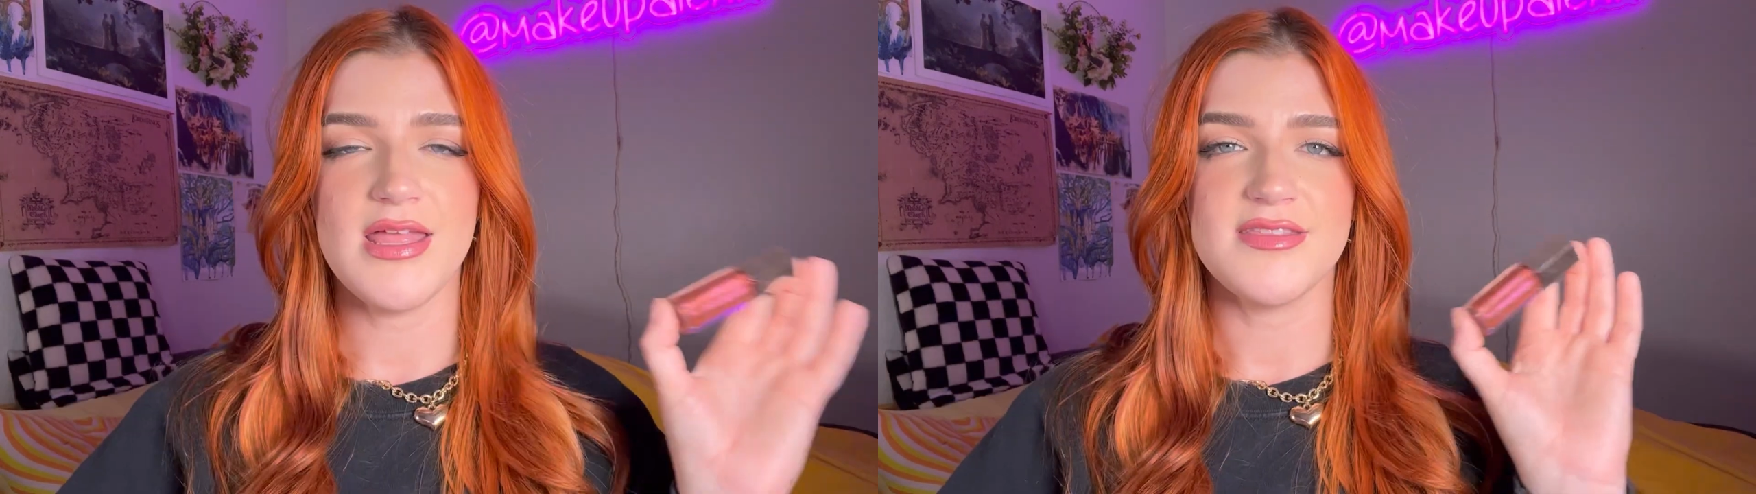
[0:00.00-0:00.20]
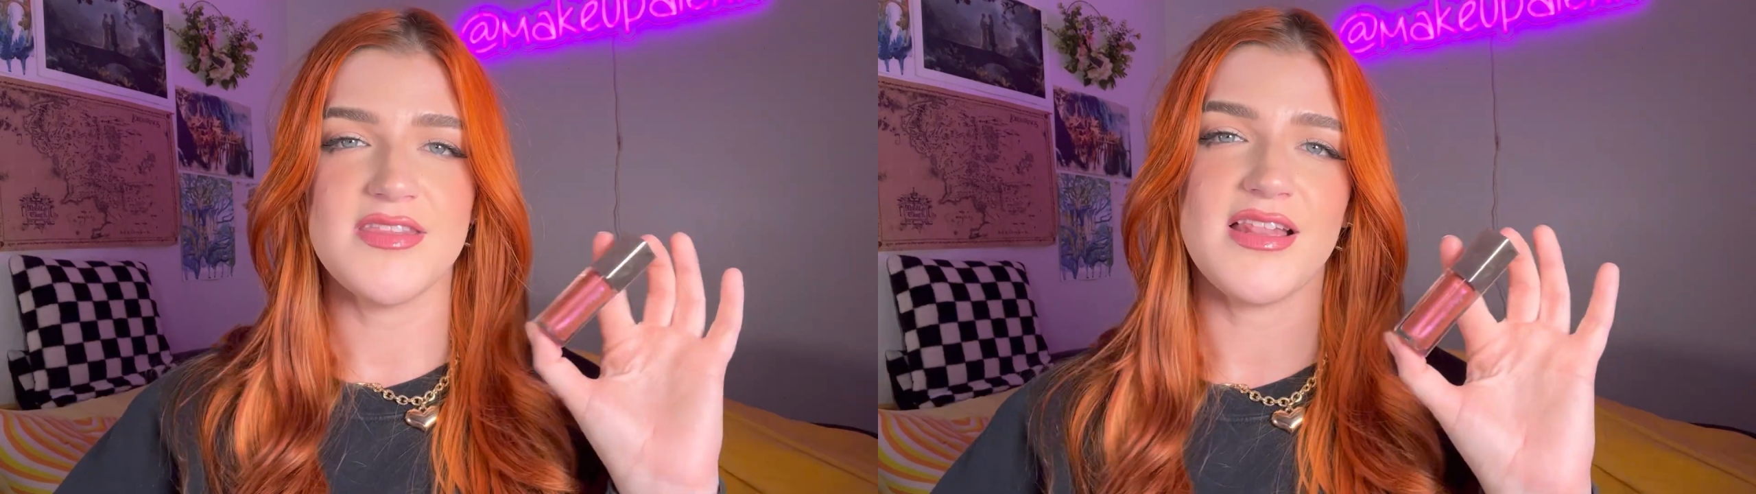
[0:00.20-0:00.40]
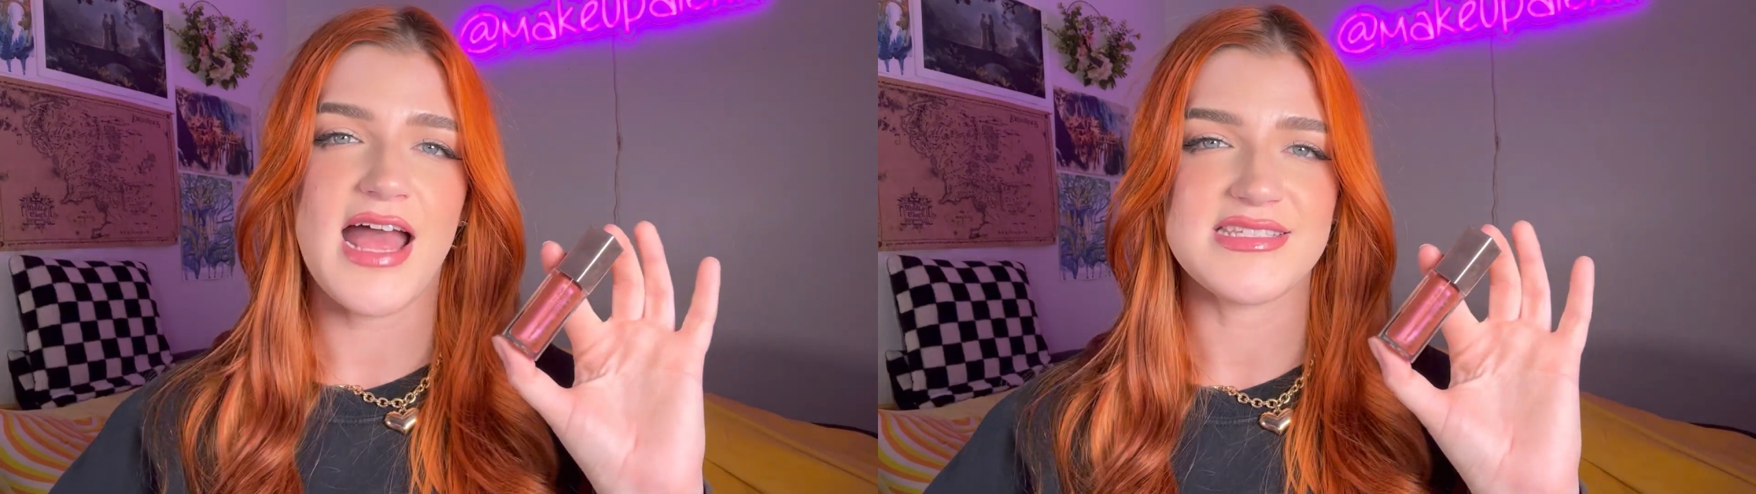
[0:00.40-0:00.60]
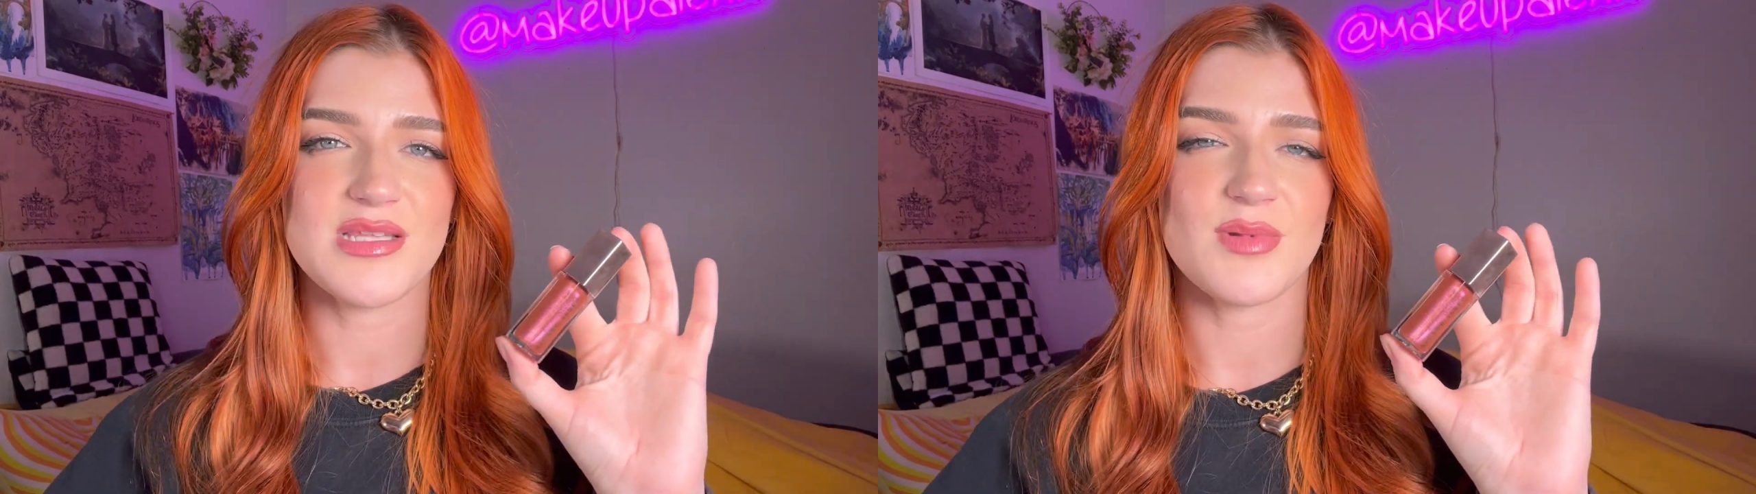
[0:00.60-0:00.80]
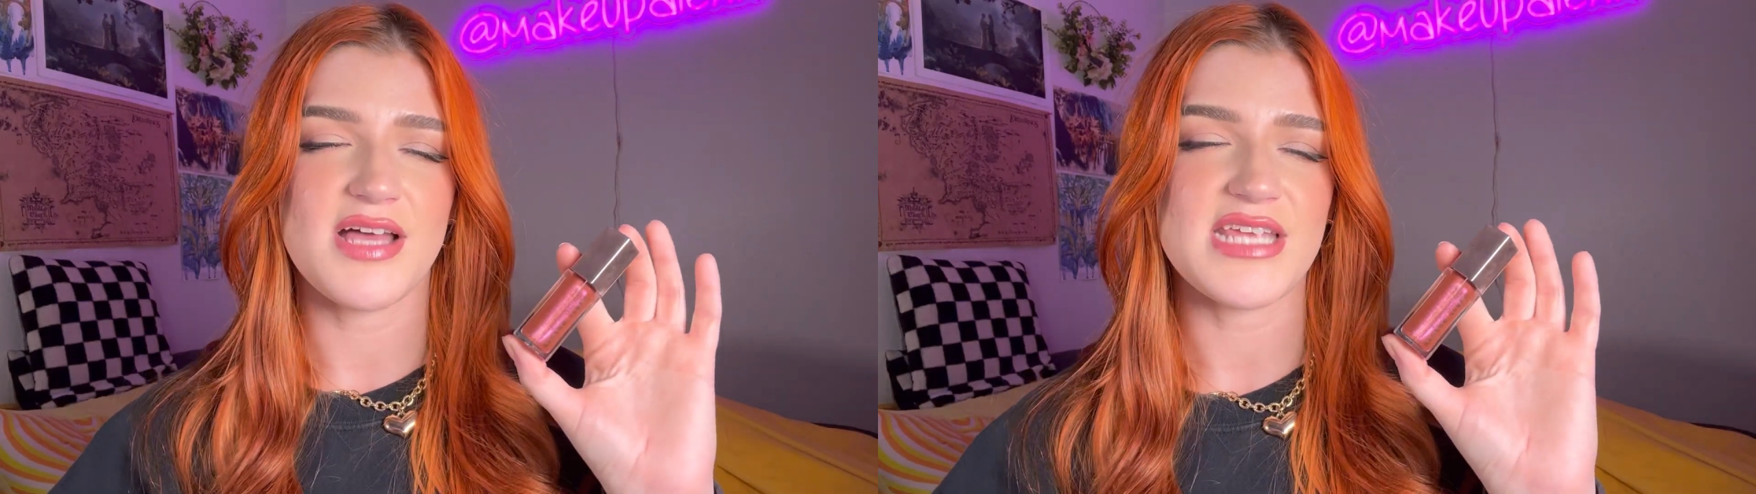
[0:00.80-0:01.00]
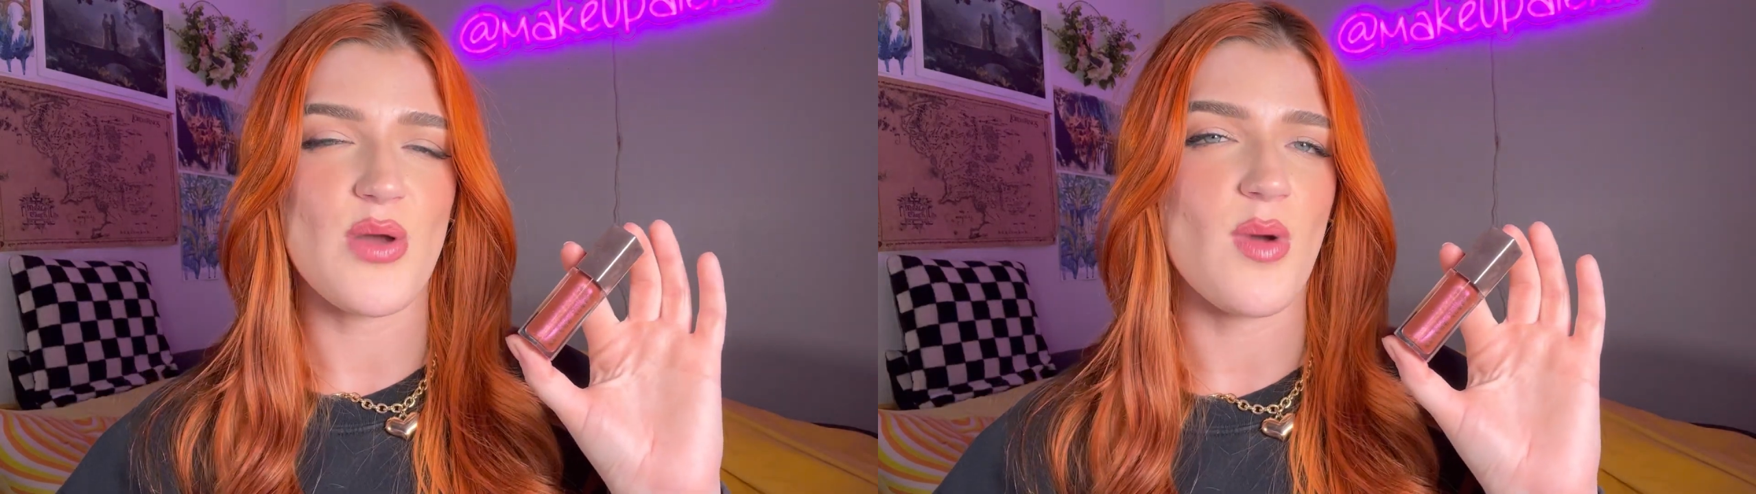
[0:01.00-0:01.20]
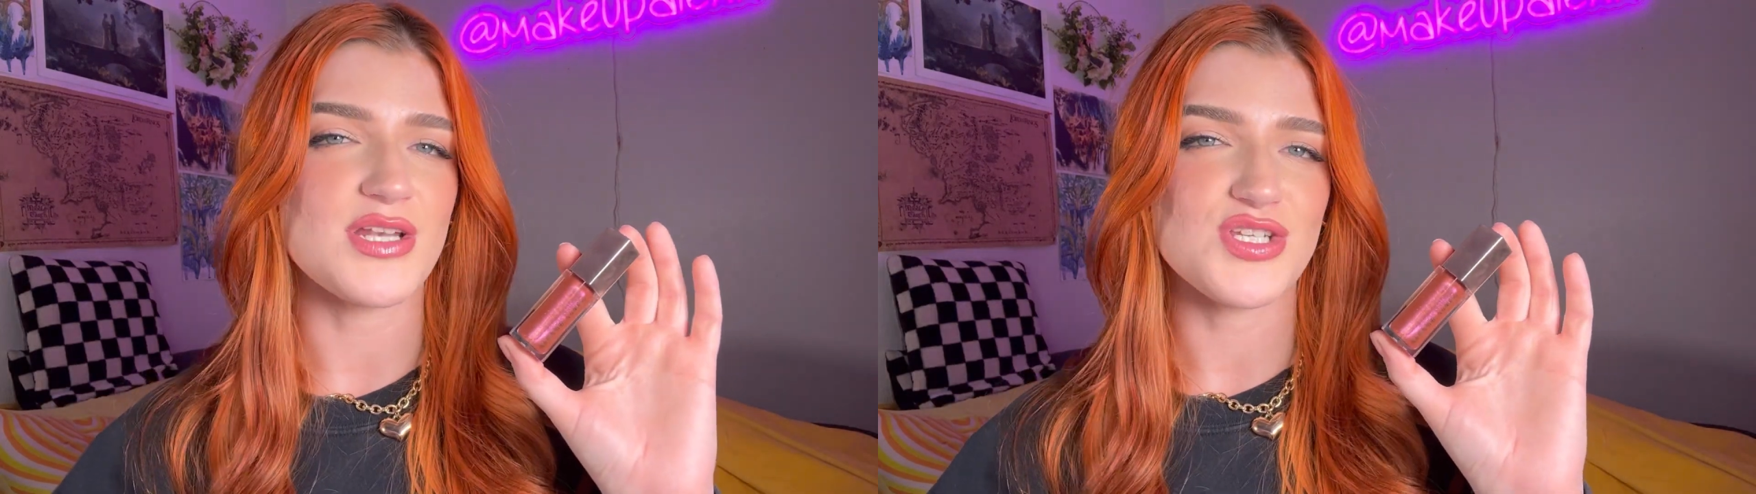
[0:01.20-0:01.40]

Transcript: Then the last lip gloss I want